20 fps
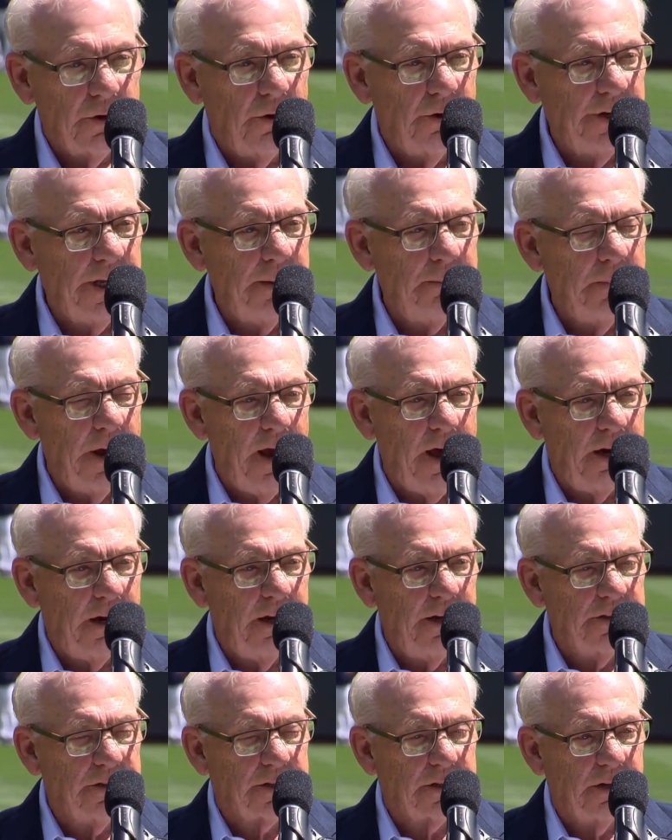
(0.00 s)
Joni
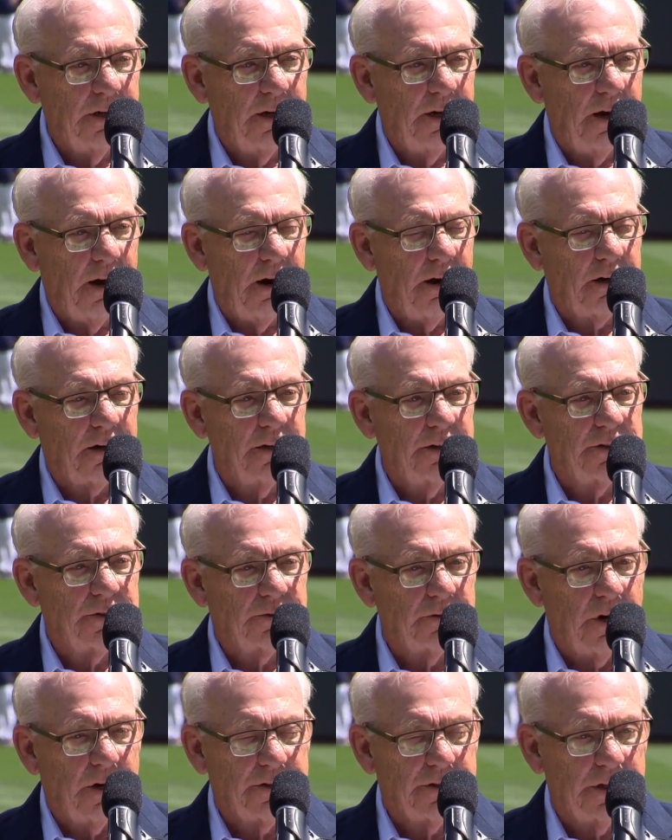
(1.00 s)
managed our
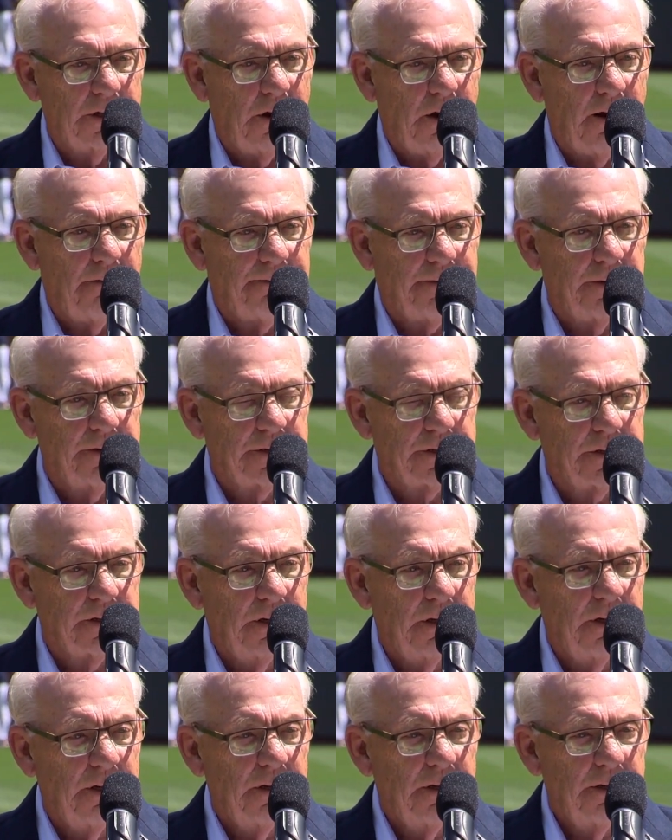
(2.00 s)
construction
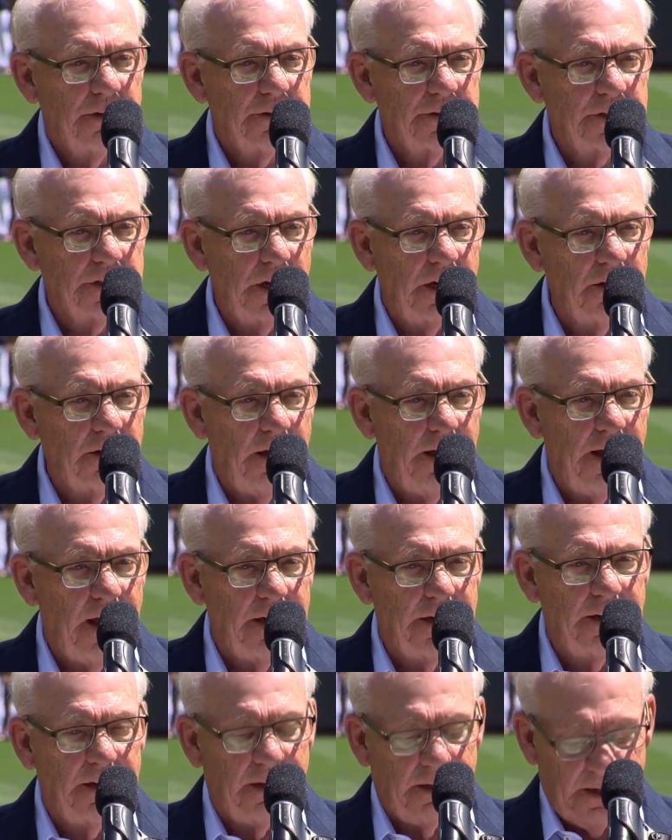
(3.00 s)
office
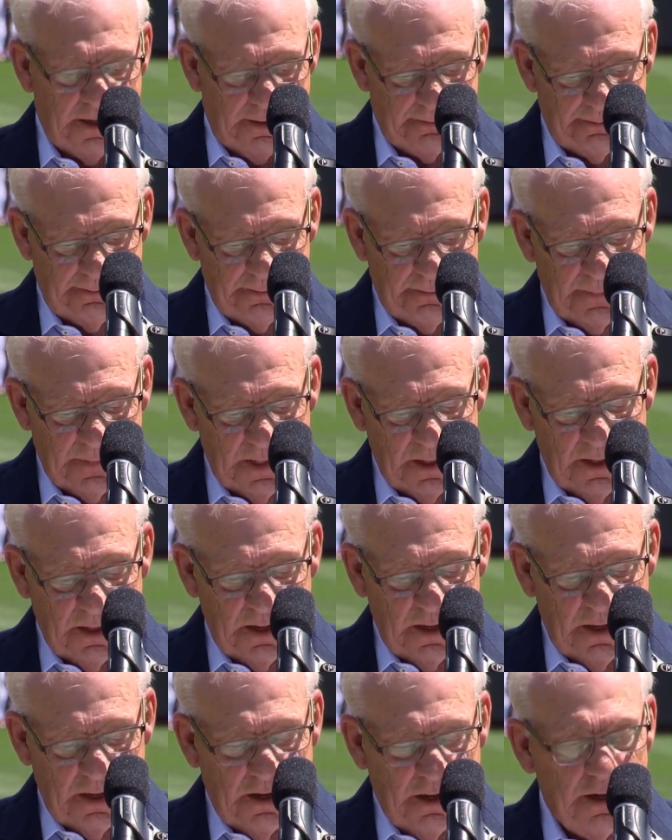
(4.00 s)
single-handedly.
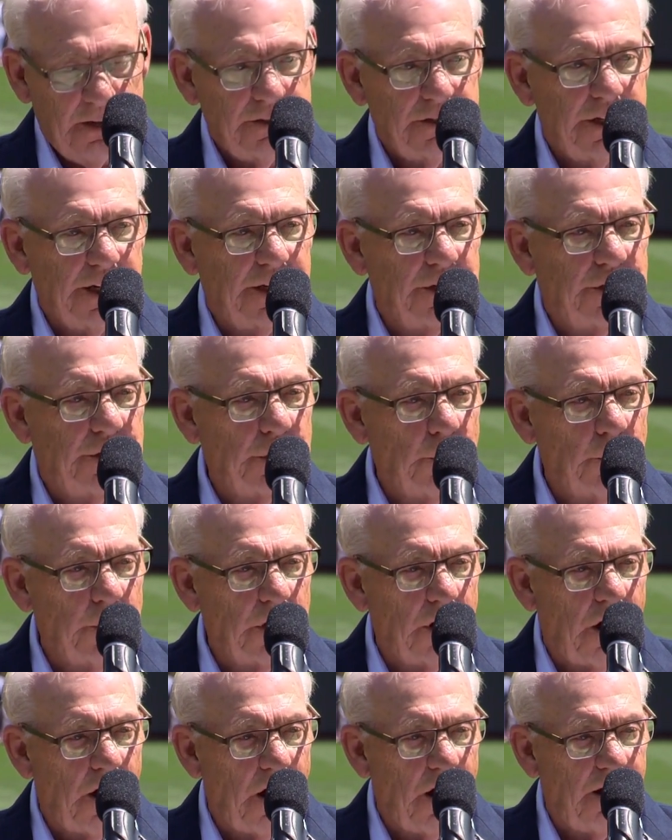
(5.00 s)
She could
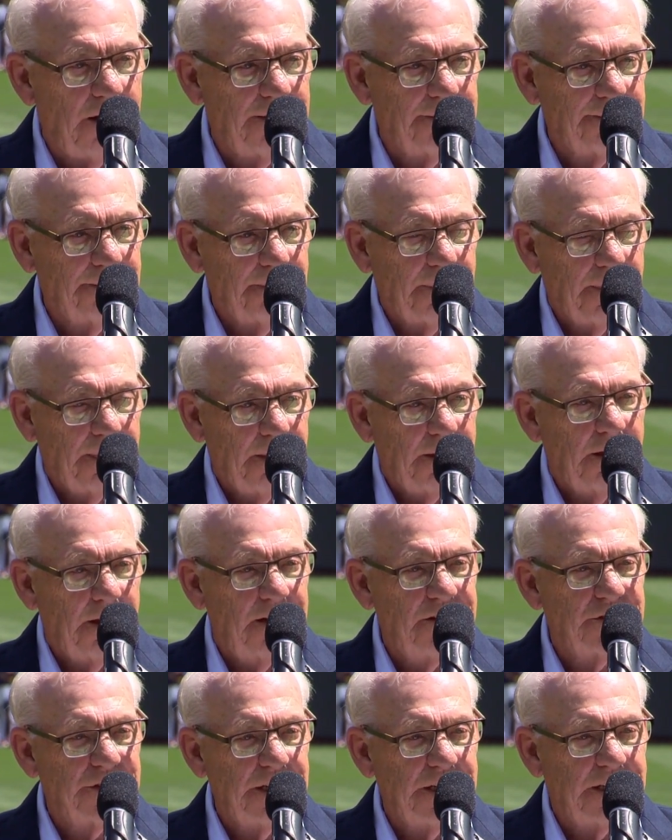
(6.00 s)
do it all,
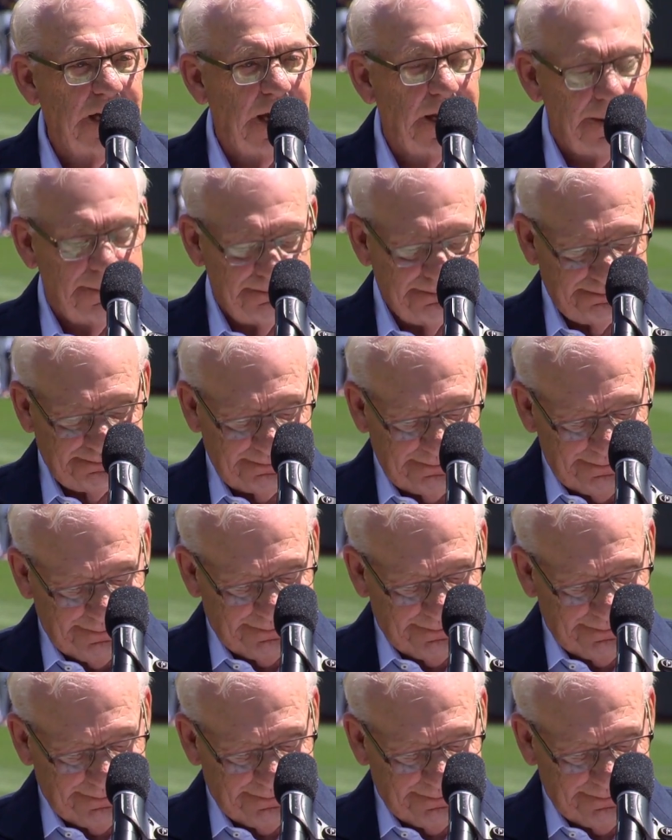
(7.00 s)
and she did.